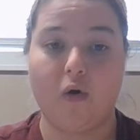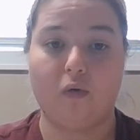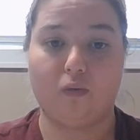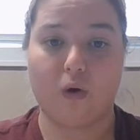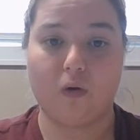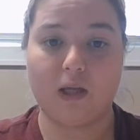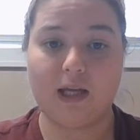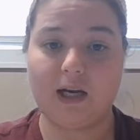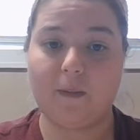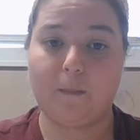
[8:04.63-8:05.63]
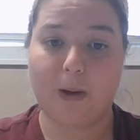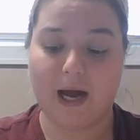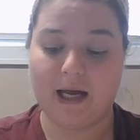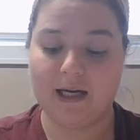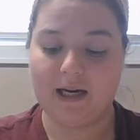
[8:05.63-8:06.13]
Roll it,
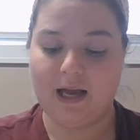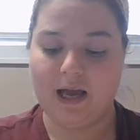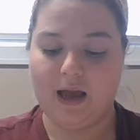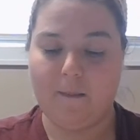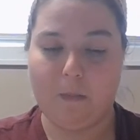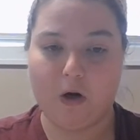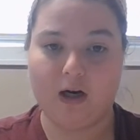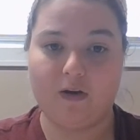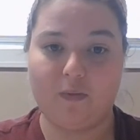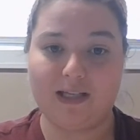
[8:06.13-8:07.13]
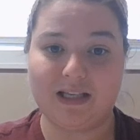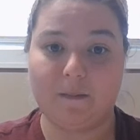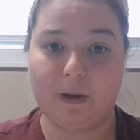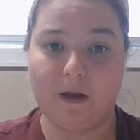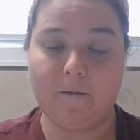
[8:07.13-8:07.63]
pat it, and mark it with
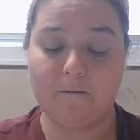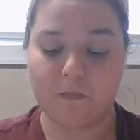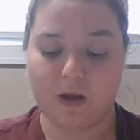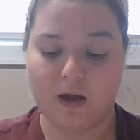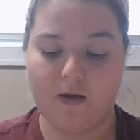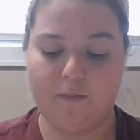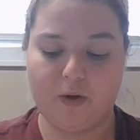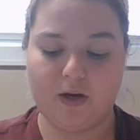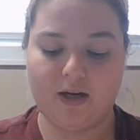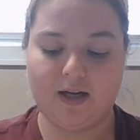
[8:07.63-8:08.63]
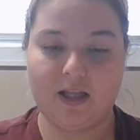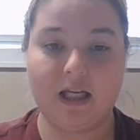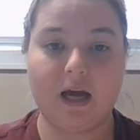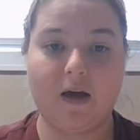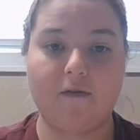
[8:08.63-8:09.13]
a B. And put it in
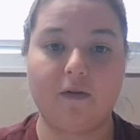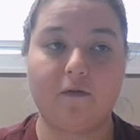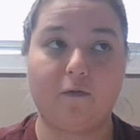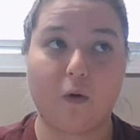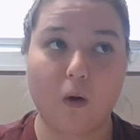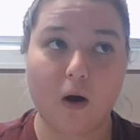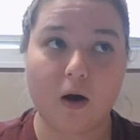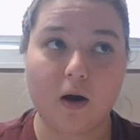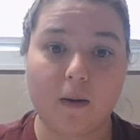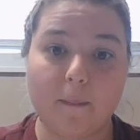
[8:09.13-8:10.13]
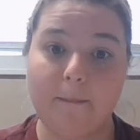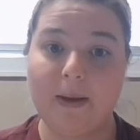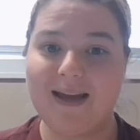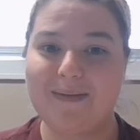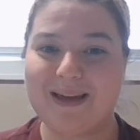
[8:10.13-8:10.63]
the oven for
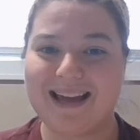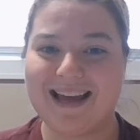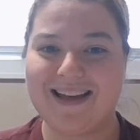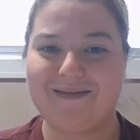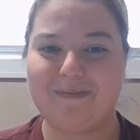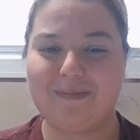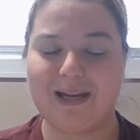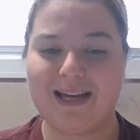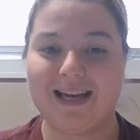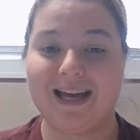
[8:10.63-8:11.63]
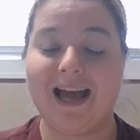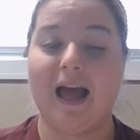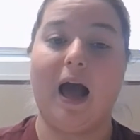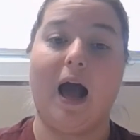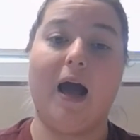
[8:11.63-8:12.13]
baby and me.
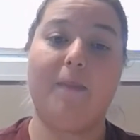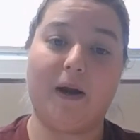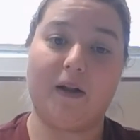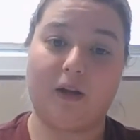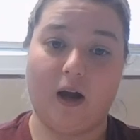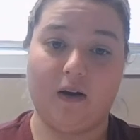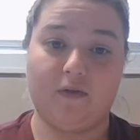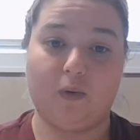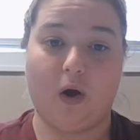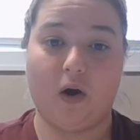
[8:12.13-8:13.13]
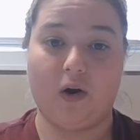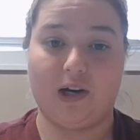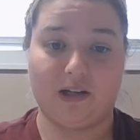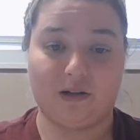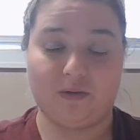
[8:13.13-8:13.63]
I bet a lot of you
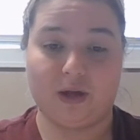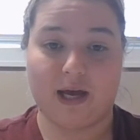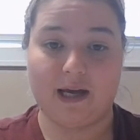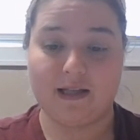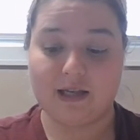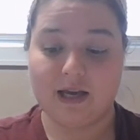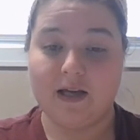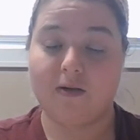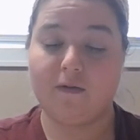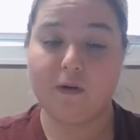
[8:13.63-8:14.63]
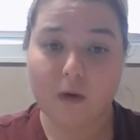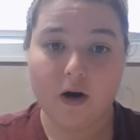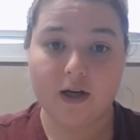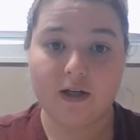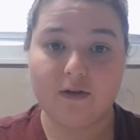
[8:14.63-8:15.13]
already knew that. So if you
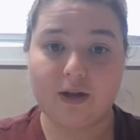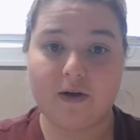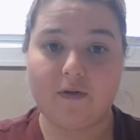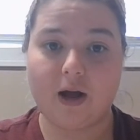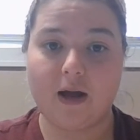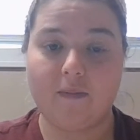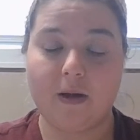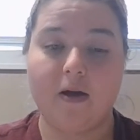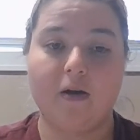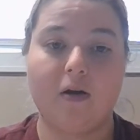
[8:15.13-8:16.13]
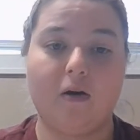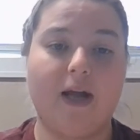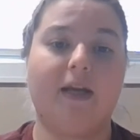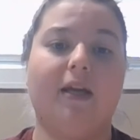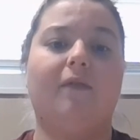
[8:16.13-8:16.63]
already knew that rhyme, go
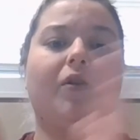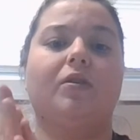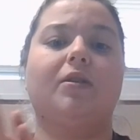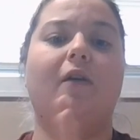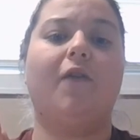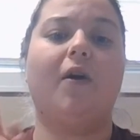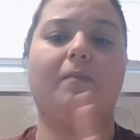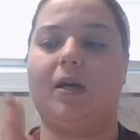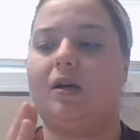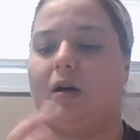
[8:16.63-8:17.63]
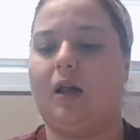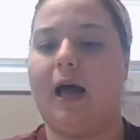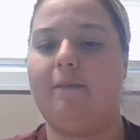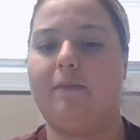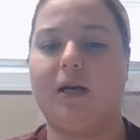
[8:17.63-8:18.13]
ahead and give yourself a big
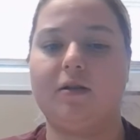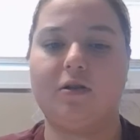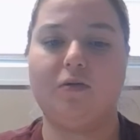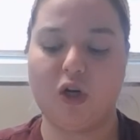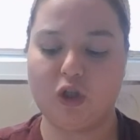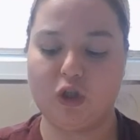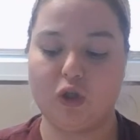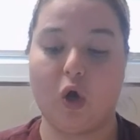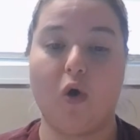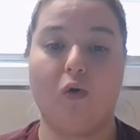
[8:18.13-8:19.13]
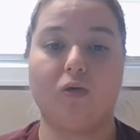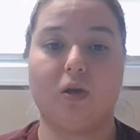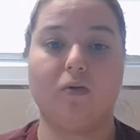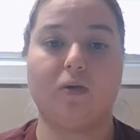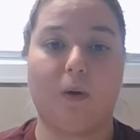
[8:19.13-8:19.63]
clap because you are so,
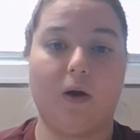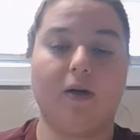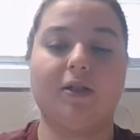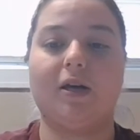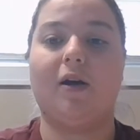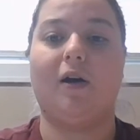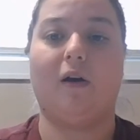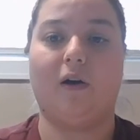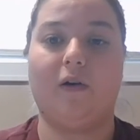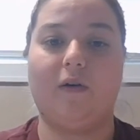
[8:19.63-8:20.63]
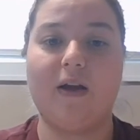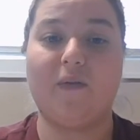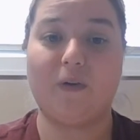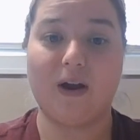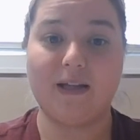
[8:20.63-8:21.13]
so smart. All right,
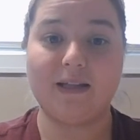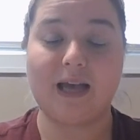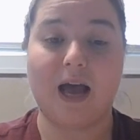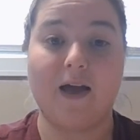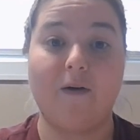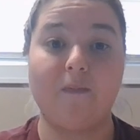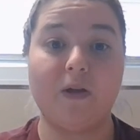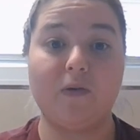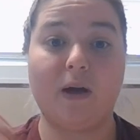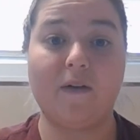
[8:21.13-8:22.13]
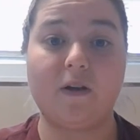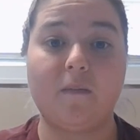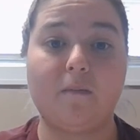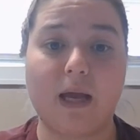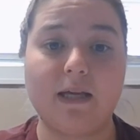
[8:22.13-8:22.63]
friends, I hope that you have an
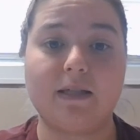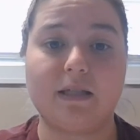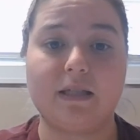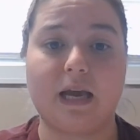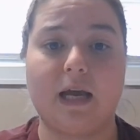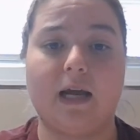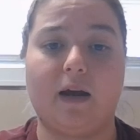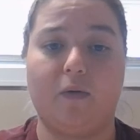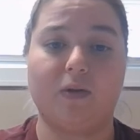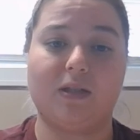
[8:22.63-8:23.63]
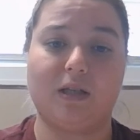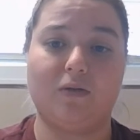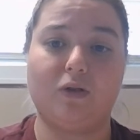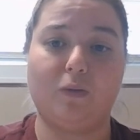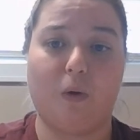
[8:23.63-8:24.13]
amazing day, and I will see
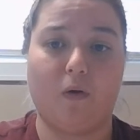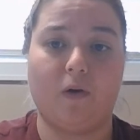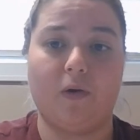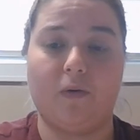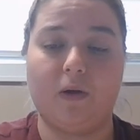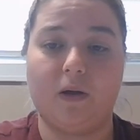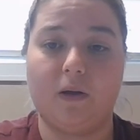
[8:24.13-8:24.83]
you tomorrow.